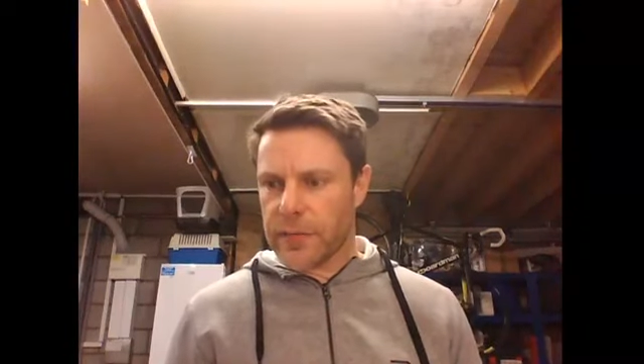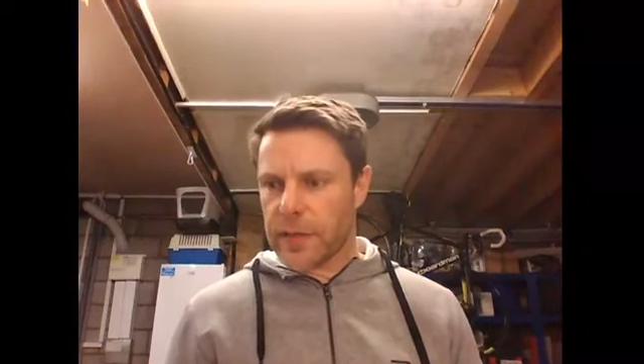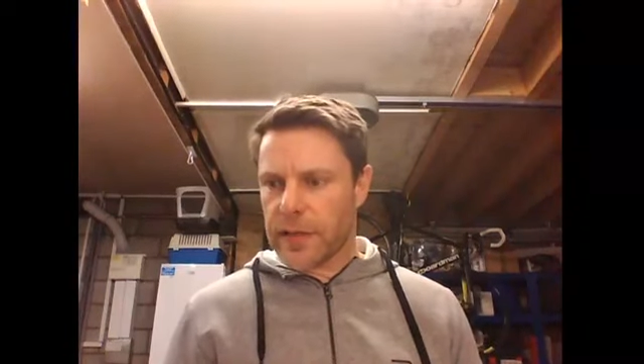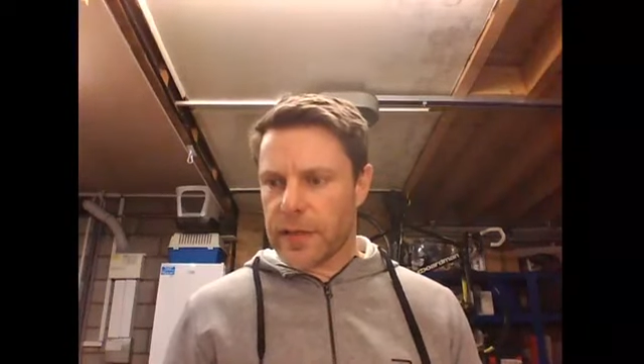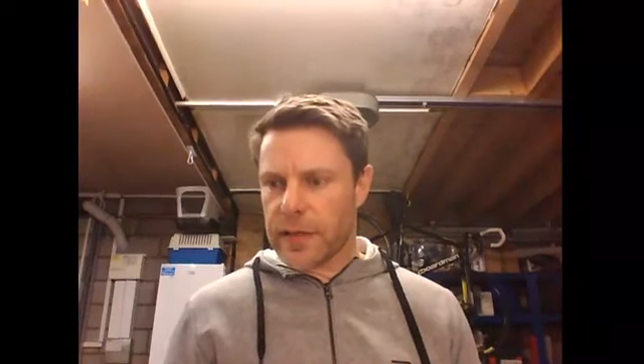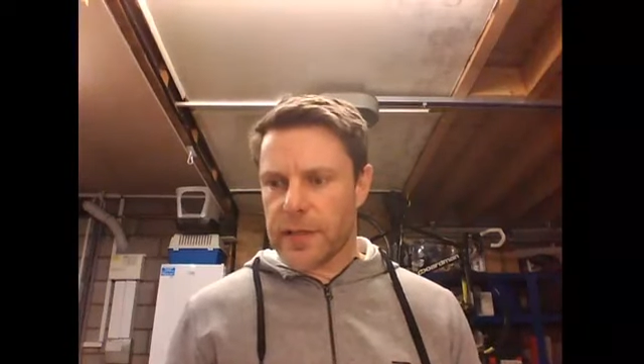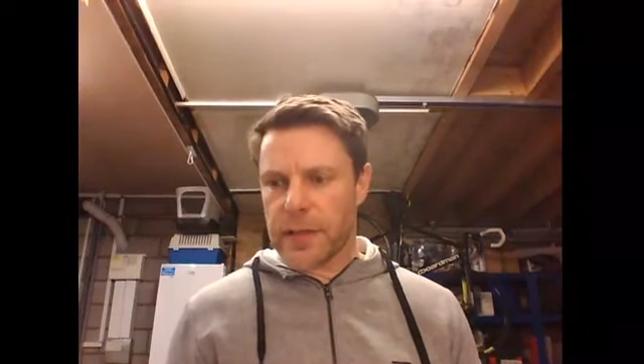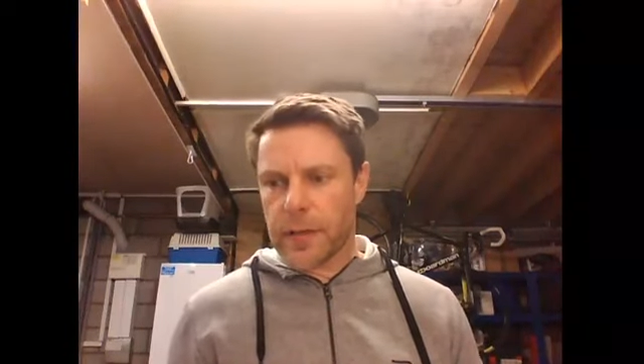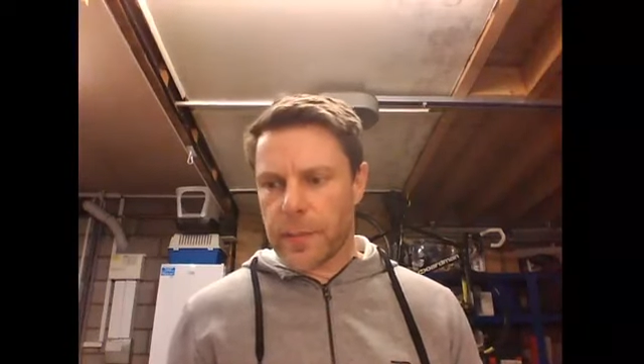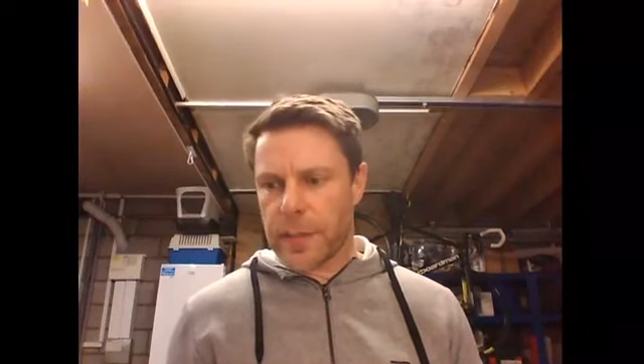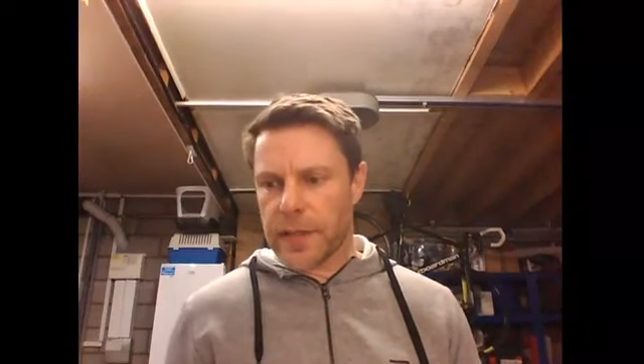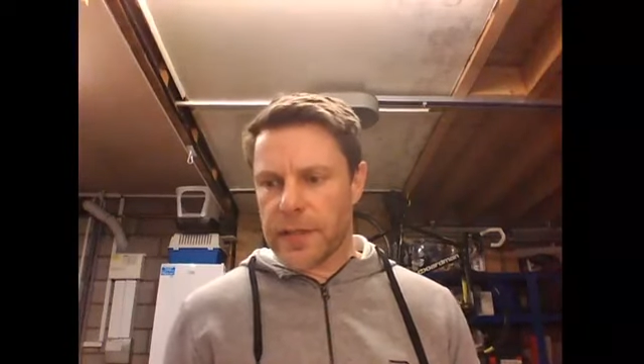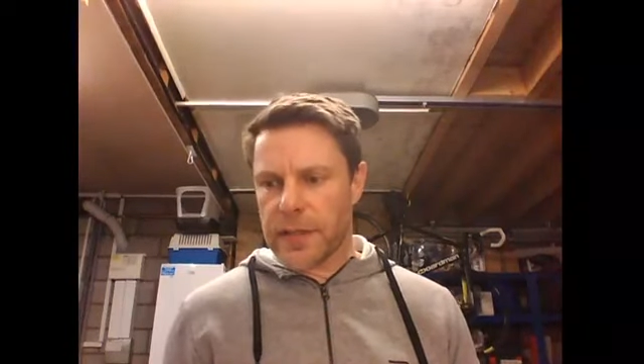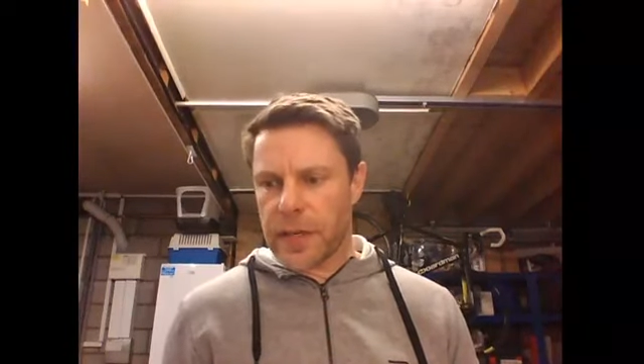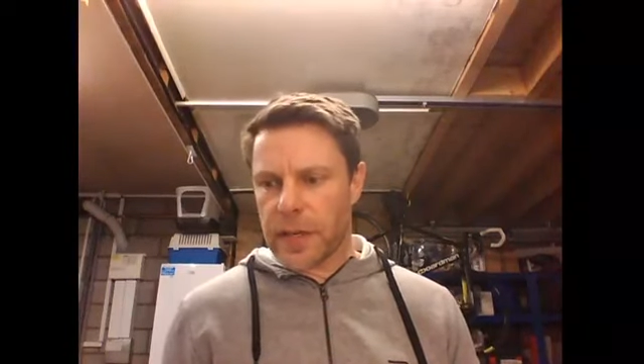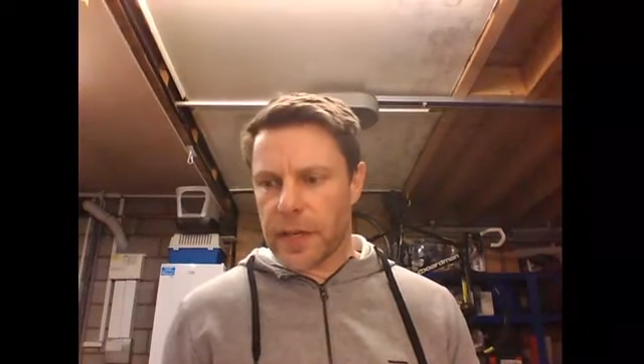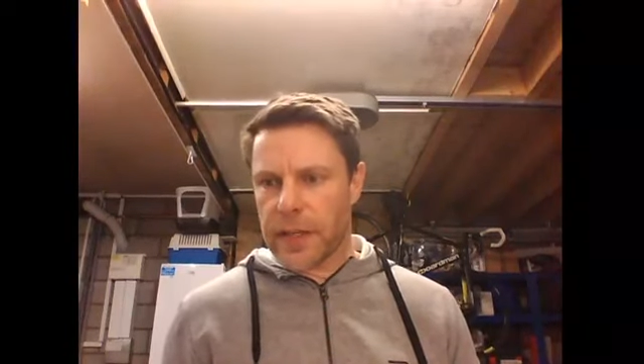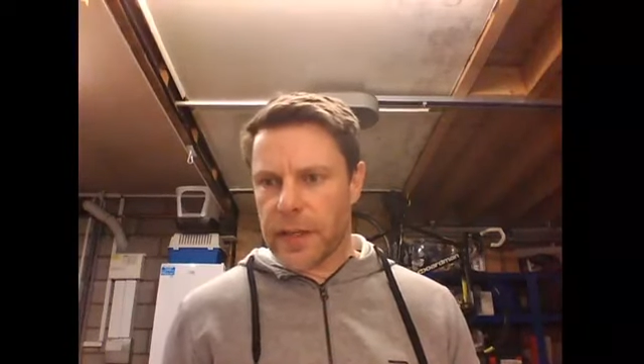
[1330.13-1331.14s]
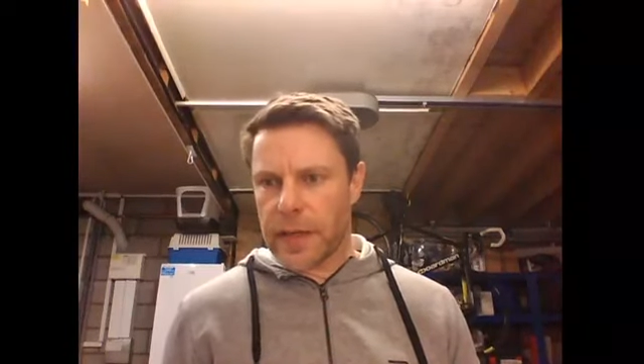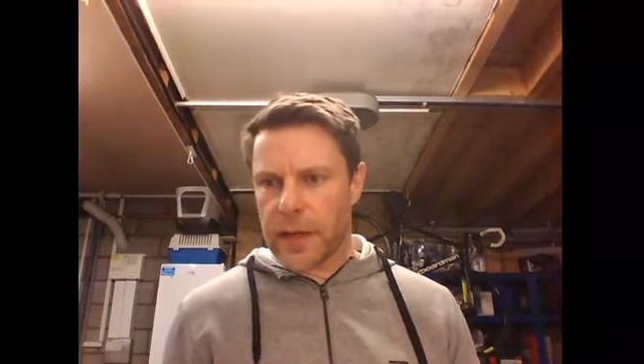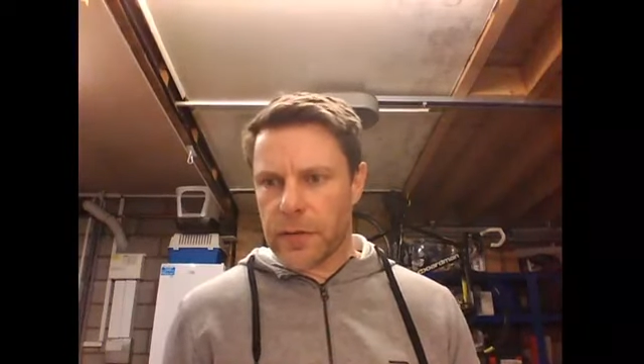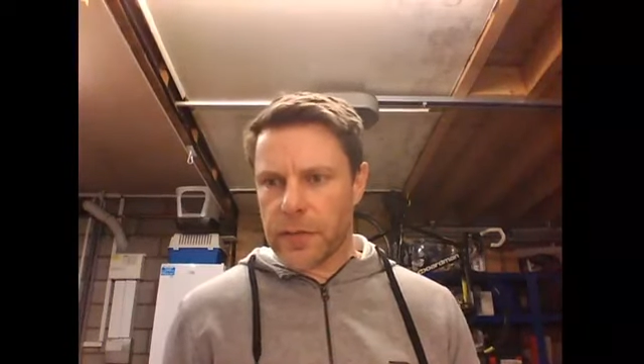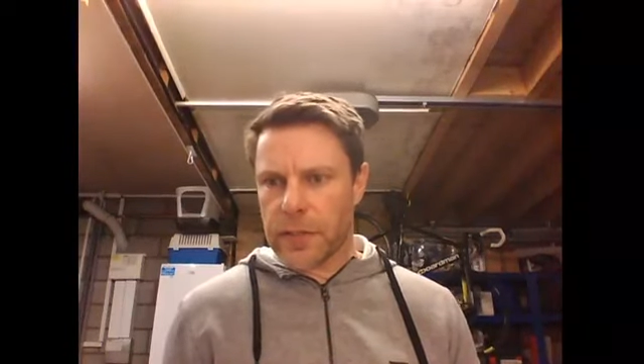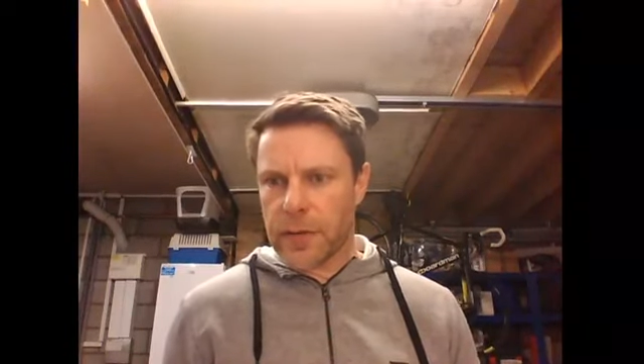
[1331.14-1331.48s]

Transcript: whether there's a little bit of dirt in there or